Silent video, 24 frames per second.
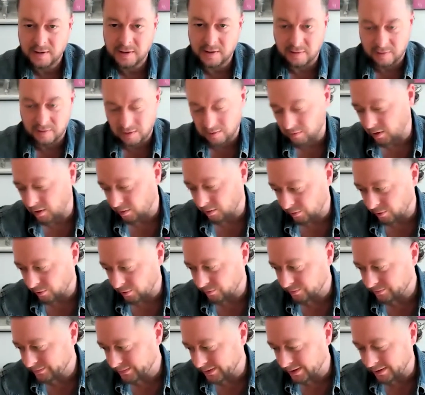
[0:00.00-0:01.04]
you're in the wrong
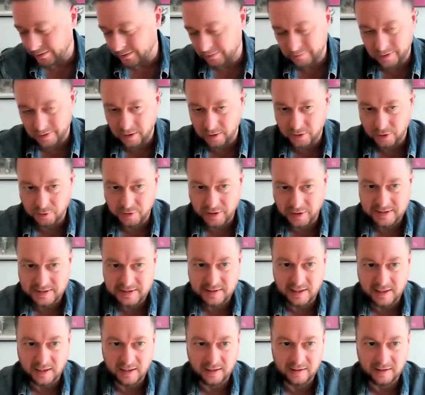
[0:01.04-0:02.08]
room. We all know that.